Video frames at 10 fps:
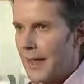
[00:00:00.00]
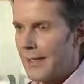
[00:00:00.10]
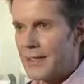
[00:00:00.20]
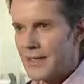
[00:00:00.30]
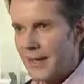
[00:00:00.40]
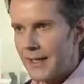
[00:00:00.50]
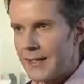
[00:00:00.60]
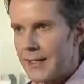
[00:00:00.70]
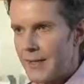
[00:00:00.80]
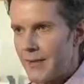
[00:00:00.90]

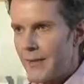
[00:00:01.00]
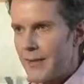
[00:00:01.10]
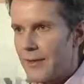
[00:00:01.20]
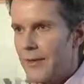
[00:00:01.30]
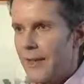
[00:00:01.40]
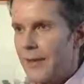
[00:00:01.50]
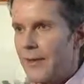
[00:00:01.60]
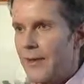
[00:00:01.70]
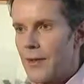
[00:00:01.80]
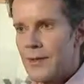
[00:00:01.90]
anxiety or
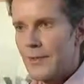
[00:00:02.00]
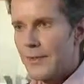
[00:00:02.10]
loss of